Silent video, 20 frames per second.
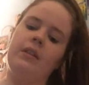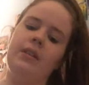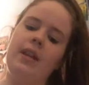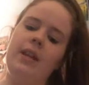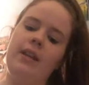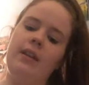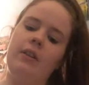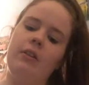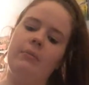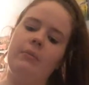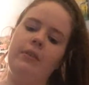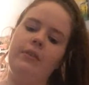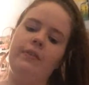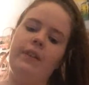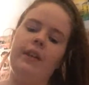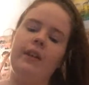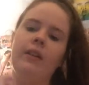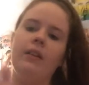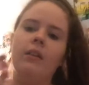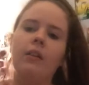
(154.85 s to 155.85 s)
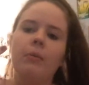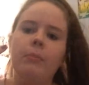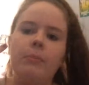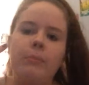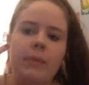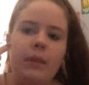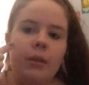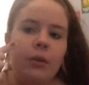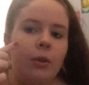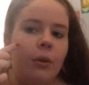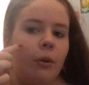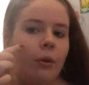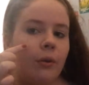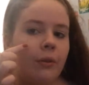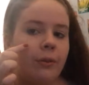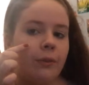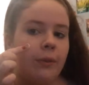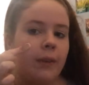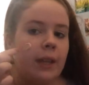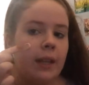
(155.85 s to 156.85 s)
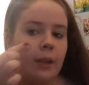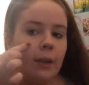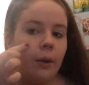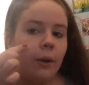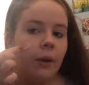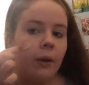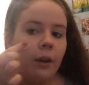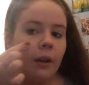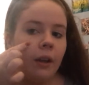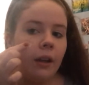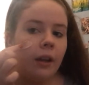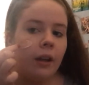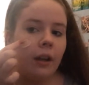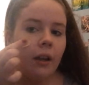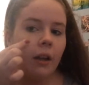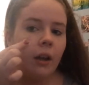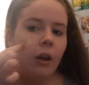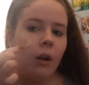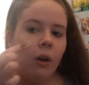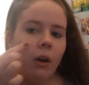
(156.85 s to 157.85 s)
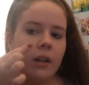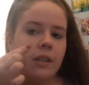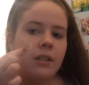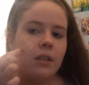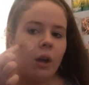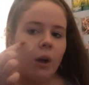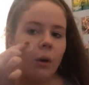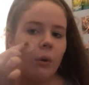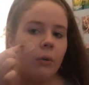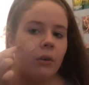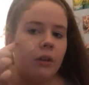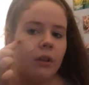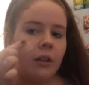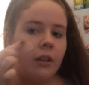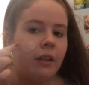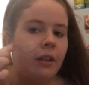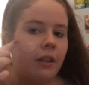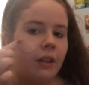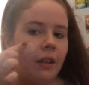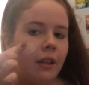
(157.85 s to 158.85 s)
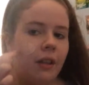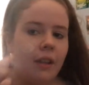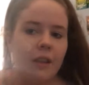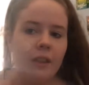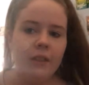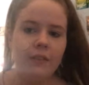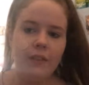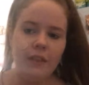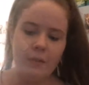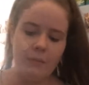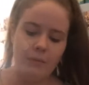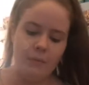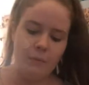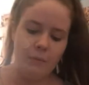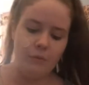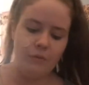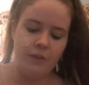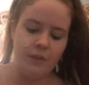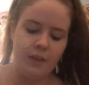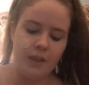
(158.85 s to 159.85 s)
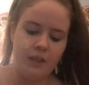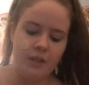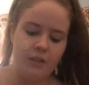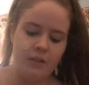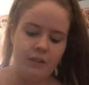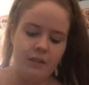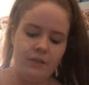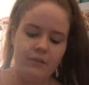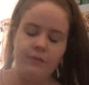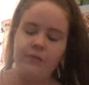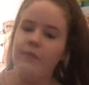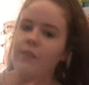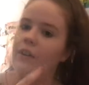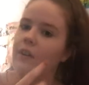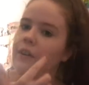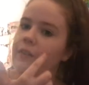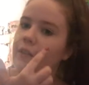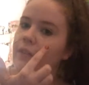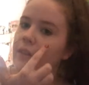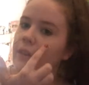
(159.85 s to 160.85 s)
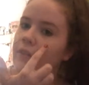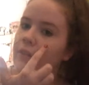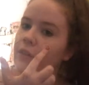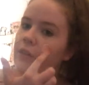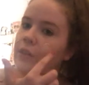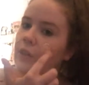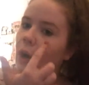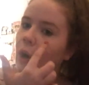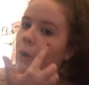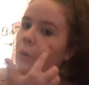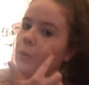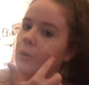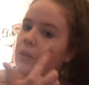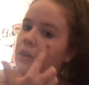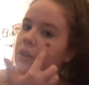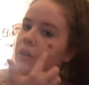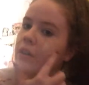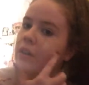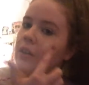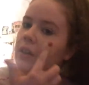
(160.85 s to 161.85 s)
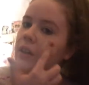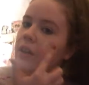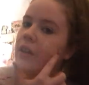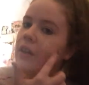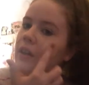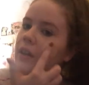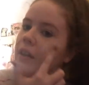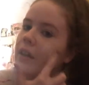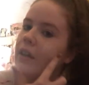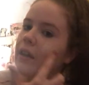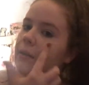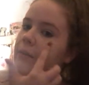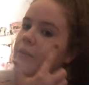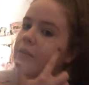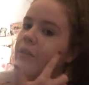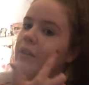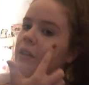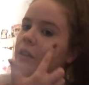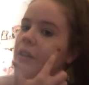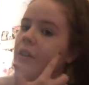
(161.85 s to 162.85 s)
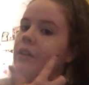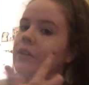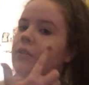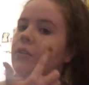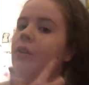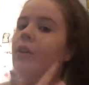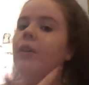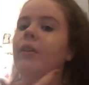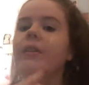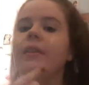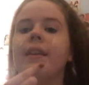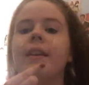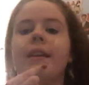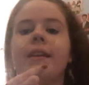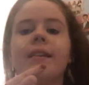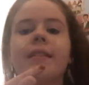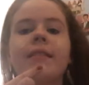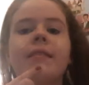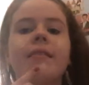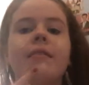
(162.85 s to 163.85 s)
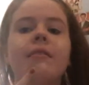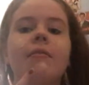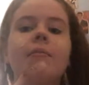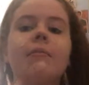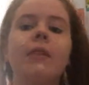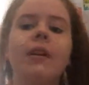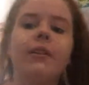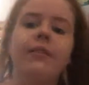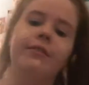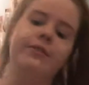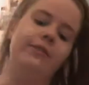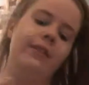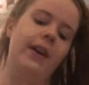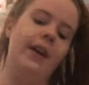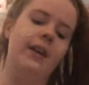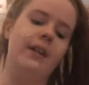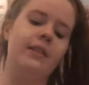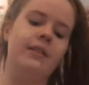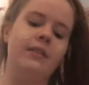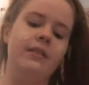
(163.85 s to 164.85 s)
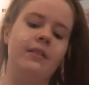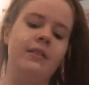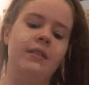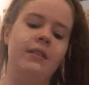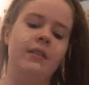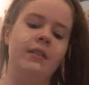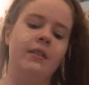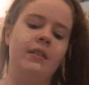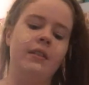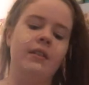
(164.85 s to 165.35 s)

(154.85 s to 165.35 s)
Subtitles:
going to take it on my good old finger. Oh, it's cold. The thing with Rimmel foundations, they're very cold. I'm just going to dot this on my face,